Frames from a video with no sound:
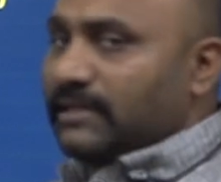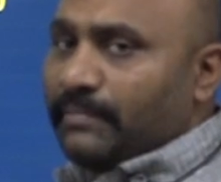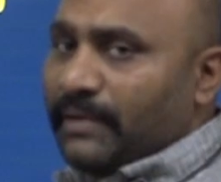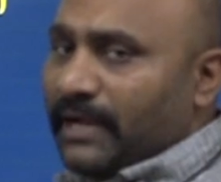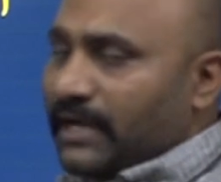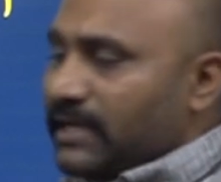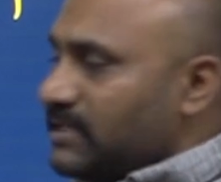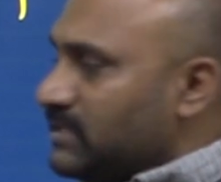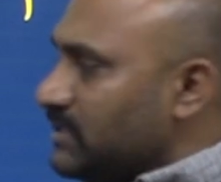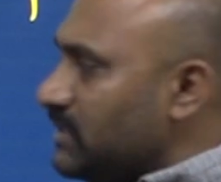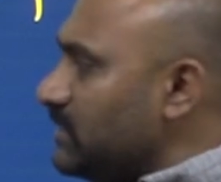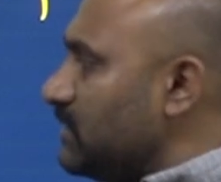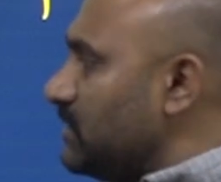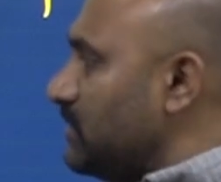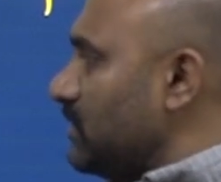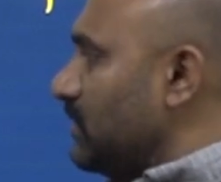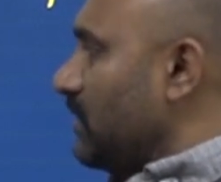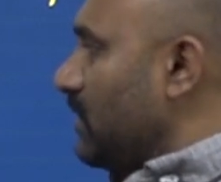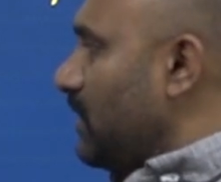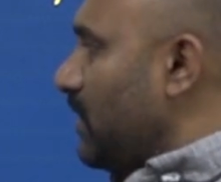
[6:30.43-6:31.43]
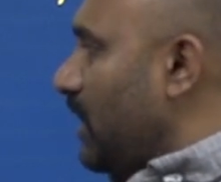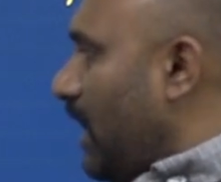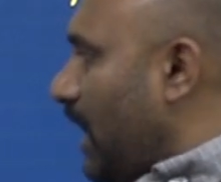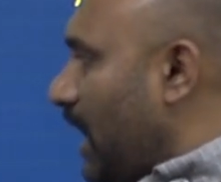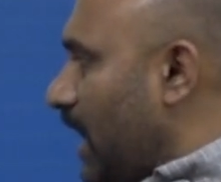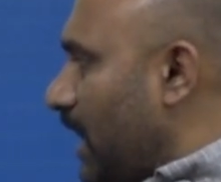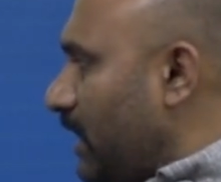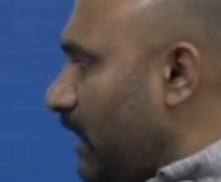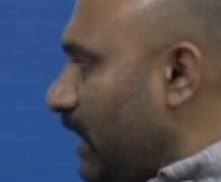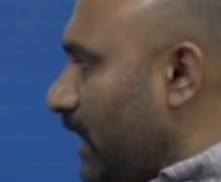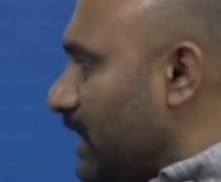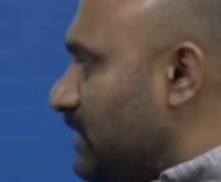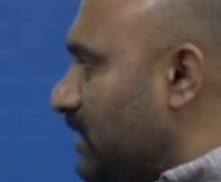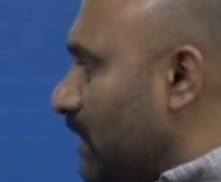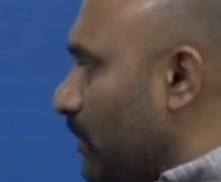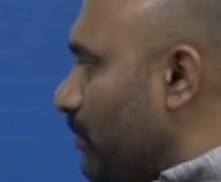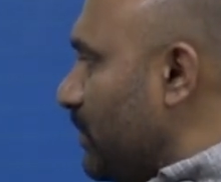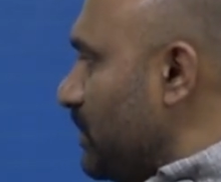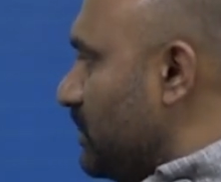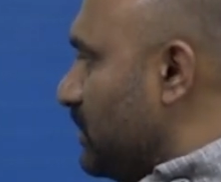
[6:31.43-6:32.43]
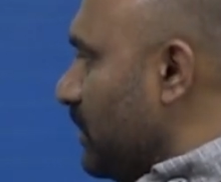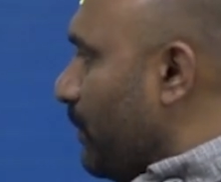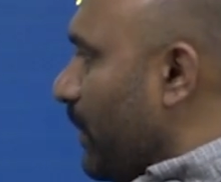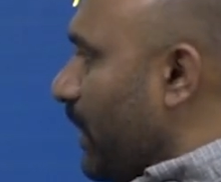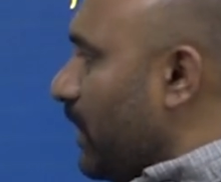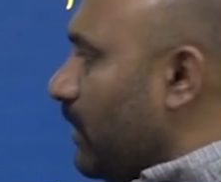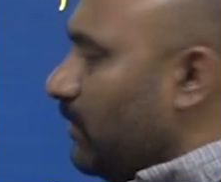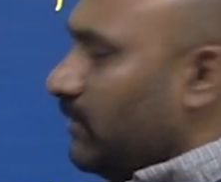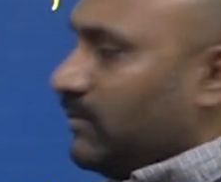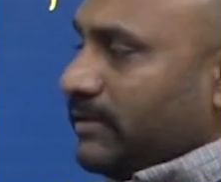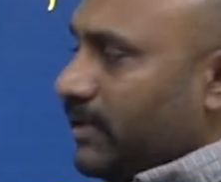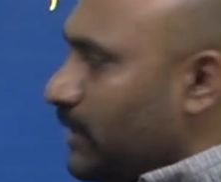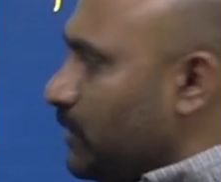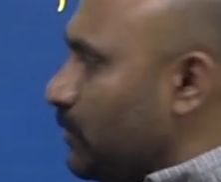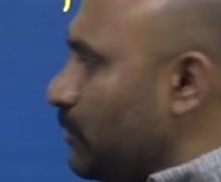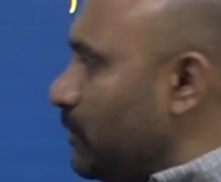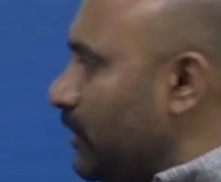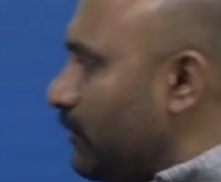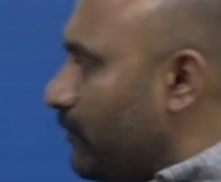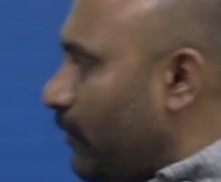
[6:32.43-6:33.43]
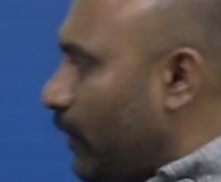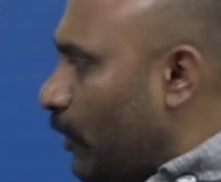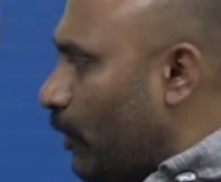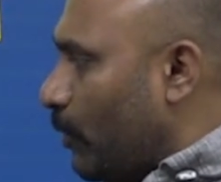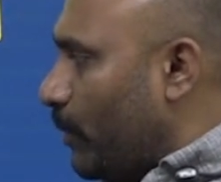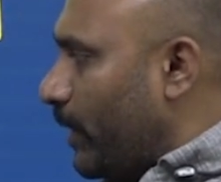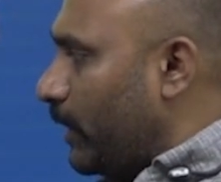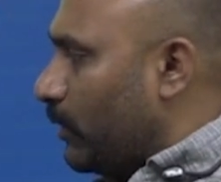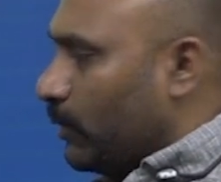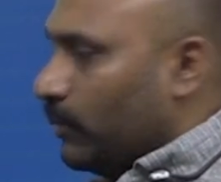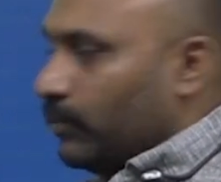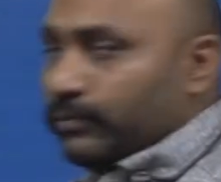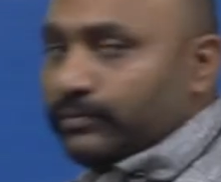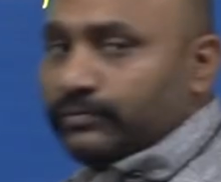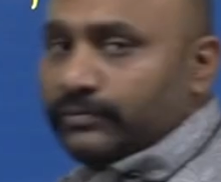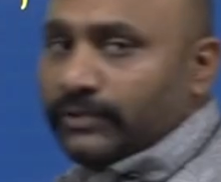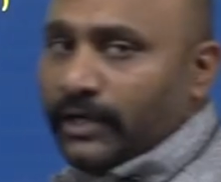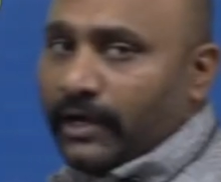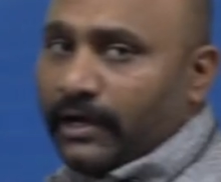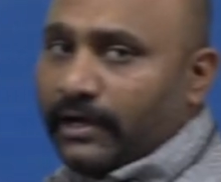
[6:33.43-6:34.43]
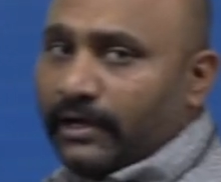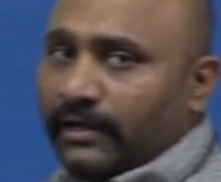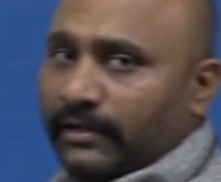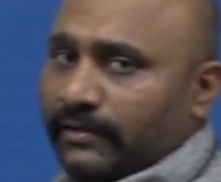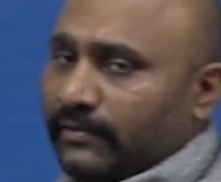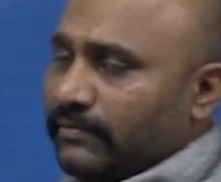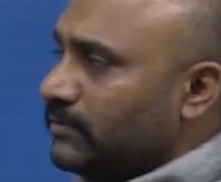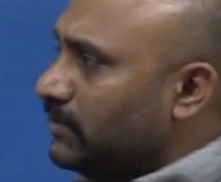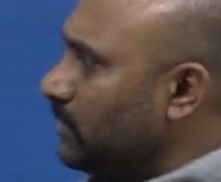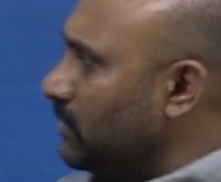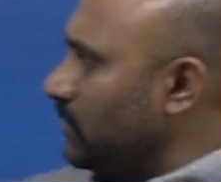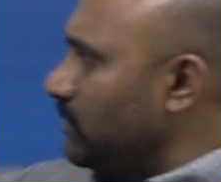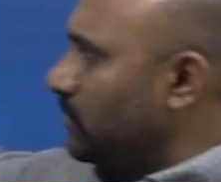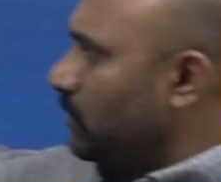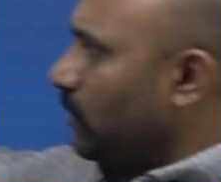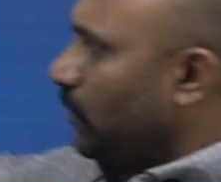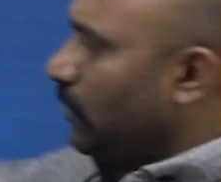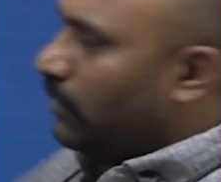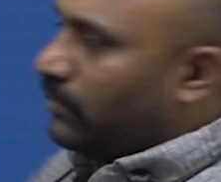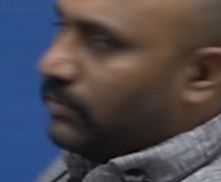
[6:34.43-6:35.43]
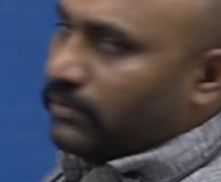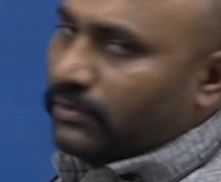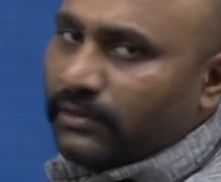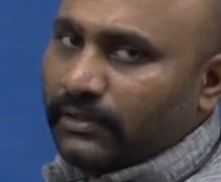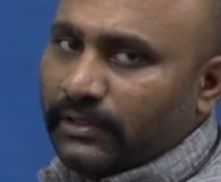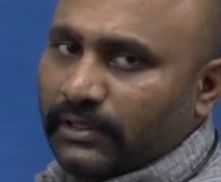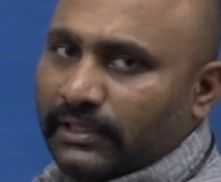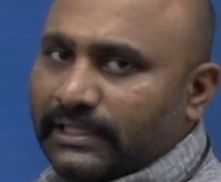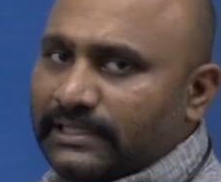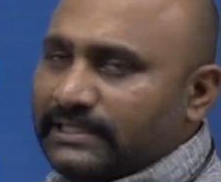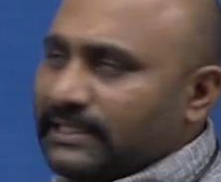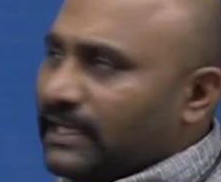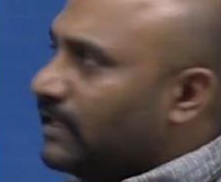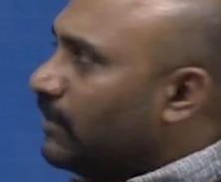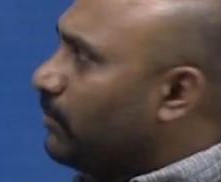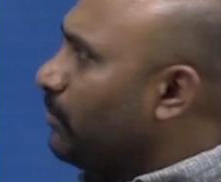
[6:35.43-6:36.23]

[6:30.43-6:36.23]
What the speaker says: practices. And example, Japan is using for tomato currently. So these are the